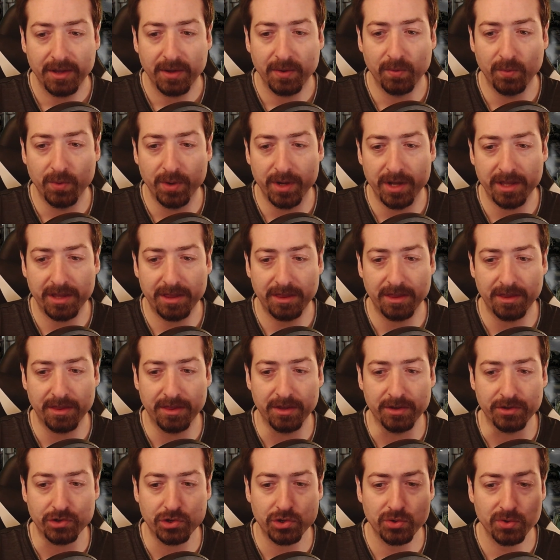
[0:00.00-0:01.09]
with
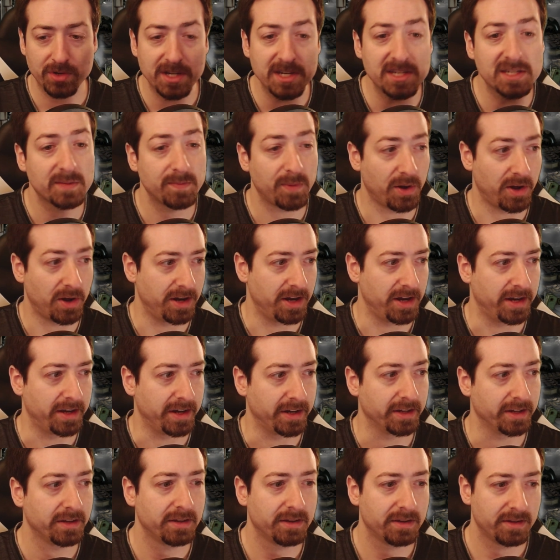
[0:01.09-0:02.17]
the tree
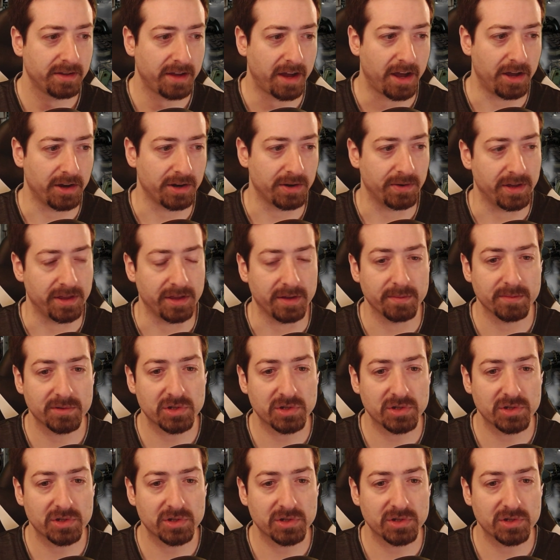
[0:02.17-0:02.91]
spawning algorithm.